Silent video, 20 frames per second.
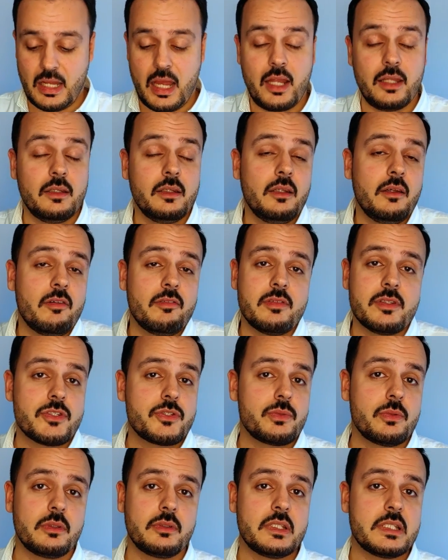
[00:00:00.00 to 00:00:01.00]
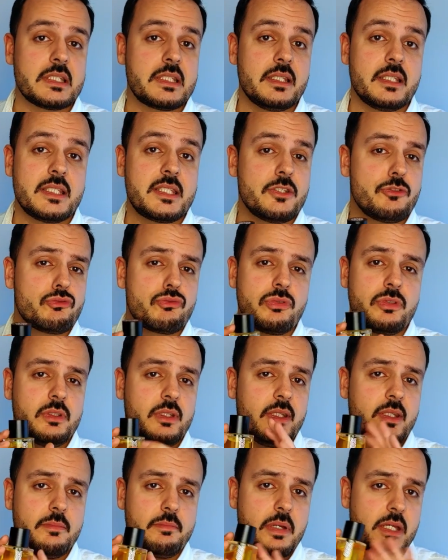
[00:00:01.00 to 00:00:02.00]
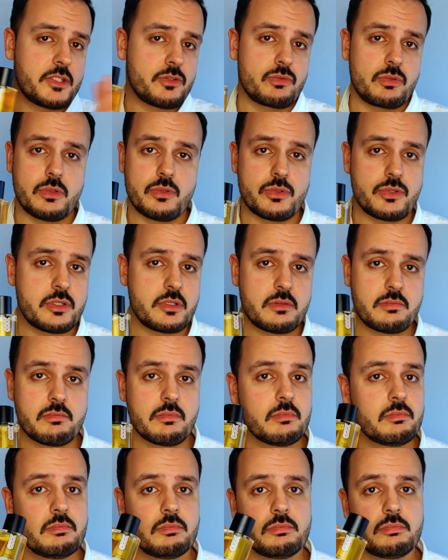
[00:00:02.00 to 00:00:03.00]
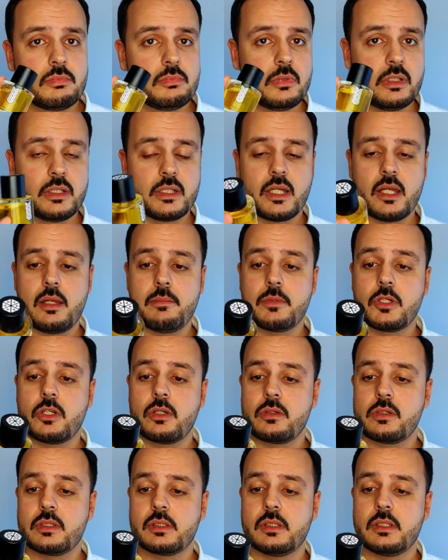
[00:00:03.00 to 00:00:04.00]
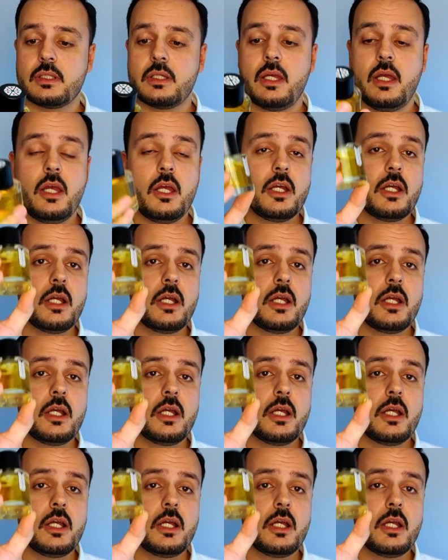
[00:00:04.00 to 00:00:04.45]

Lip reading: I love this one. This is really the best rose in the game currently.